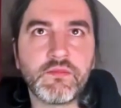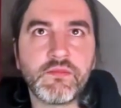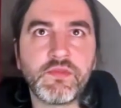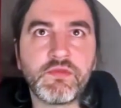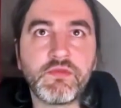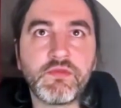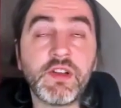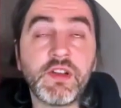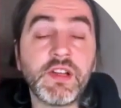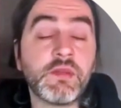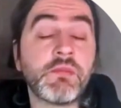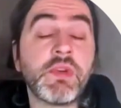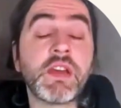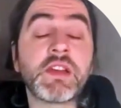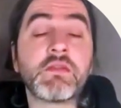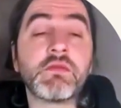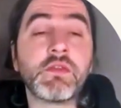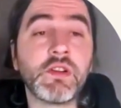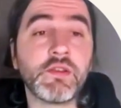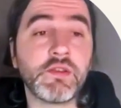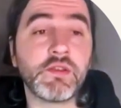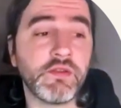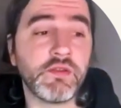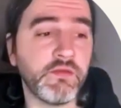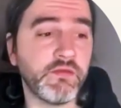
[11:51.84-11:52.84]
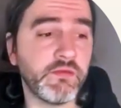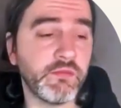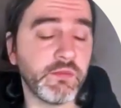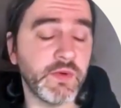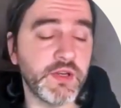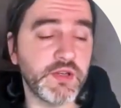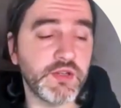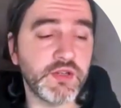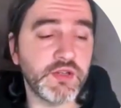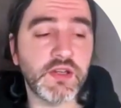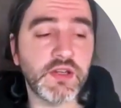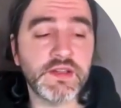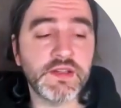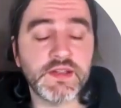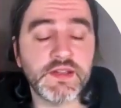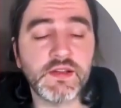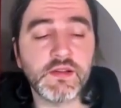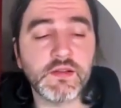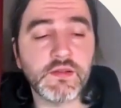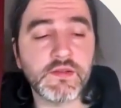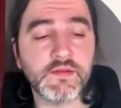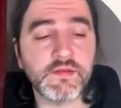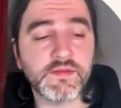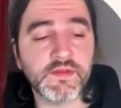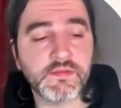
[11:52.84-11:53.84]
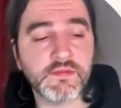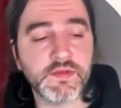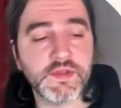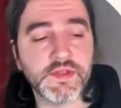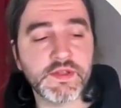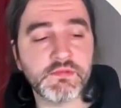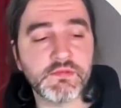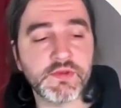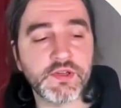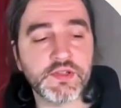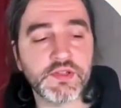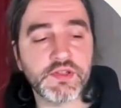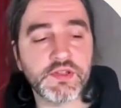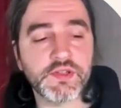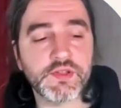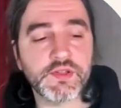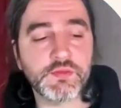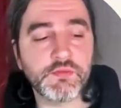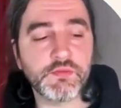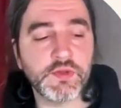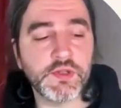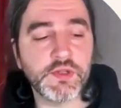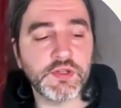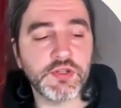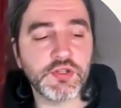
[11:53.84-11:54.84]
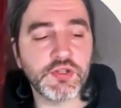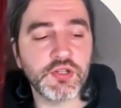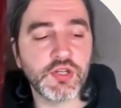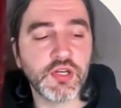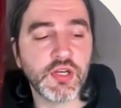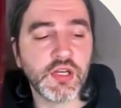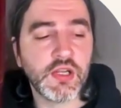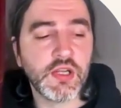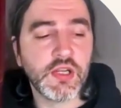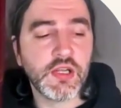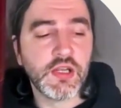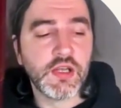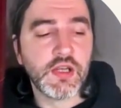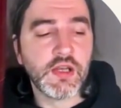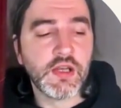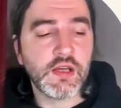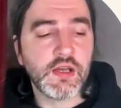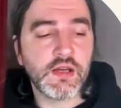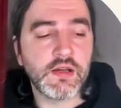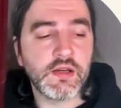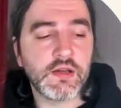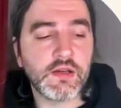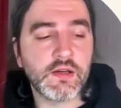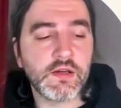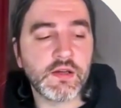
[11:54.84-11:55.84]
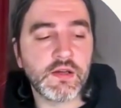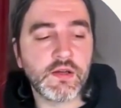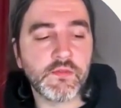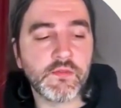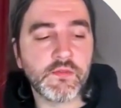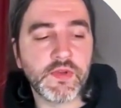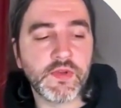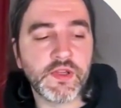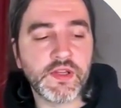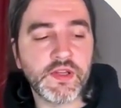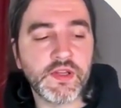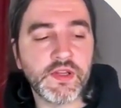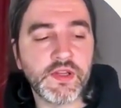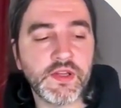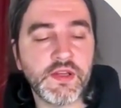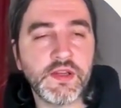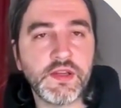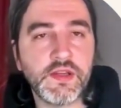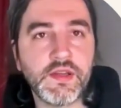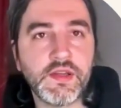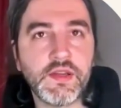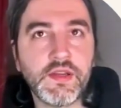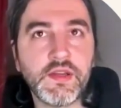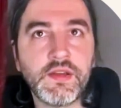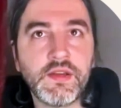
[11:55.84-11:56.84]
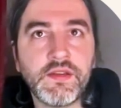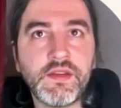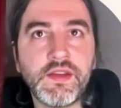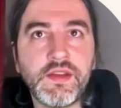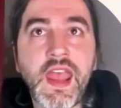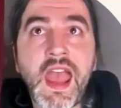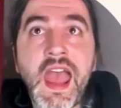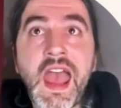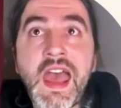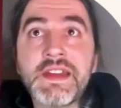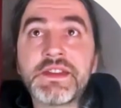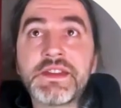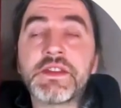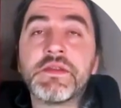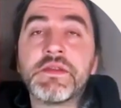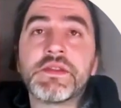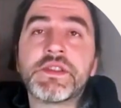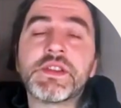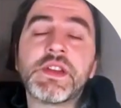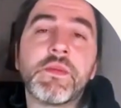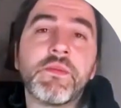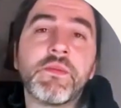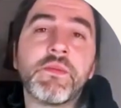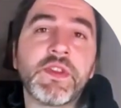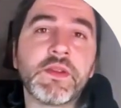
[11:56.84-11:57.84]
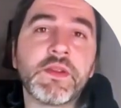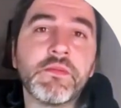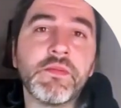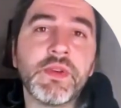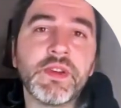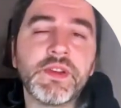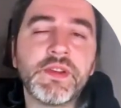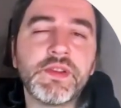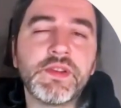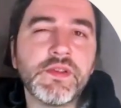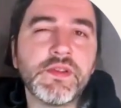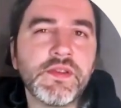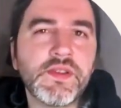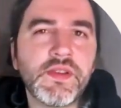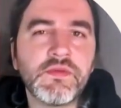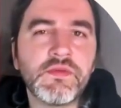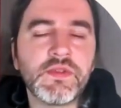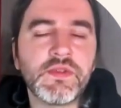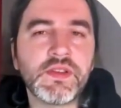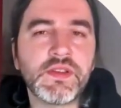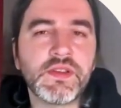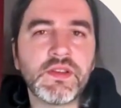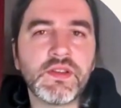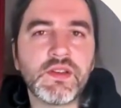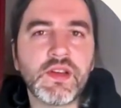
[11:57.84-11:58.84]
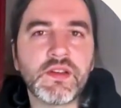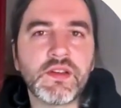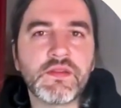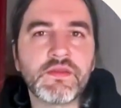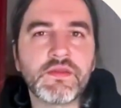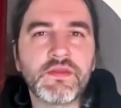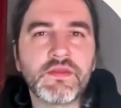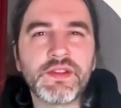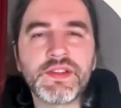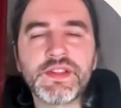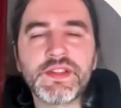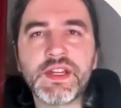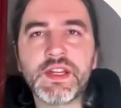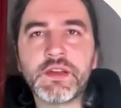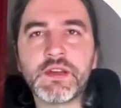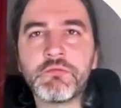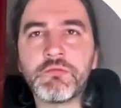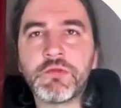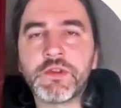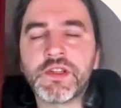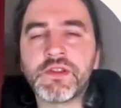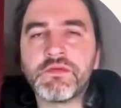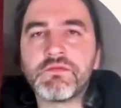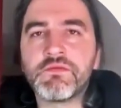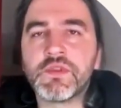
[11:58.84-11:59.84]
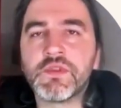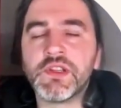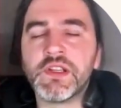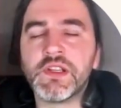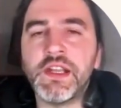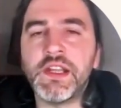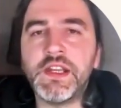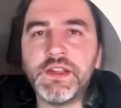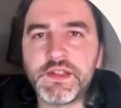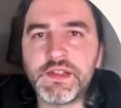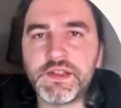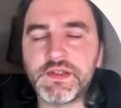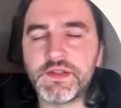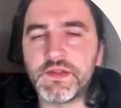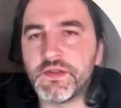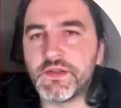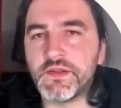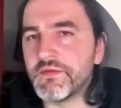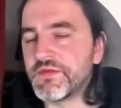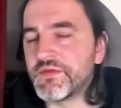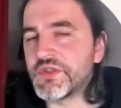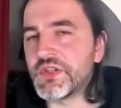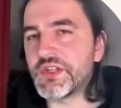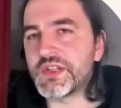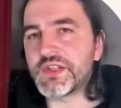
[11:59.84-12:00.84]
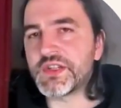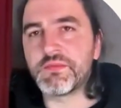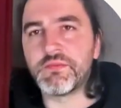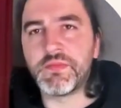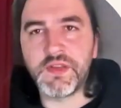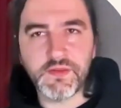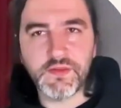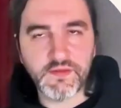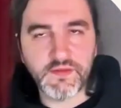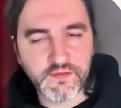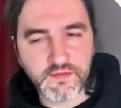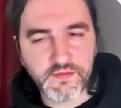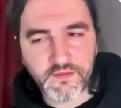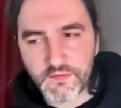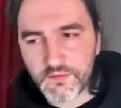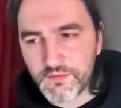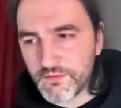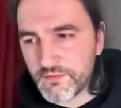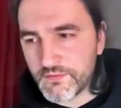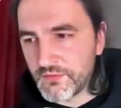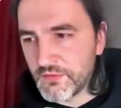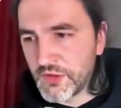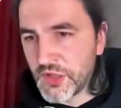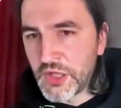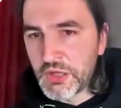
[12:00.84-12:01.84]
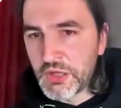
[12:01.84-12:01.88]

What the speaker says: provide a background information. I see a lot of quiz questions which they ask you something, but you don't even understand what it relates to. You've just been through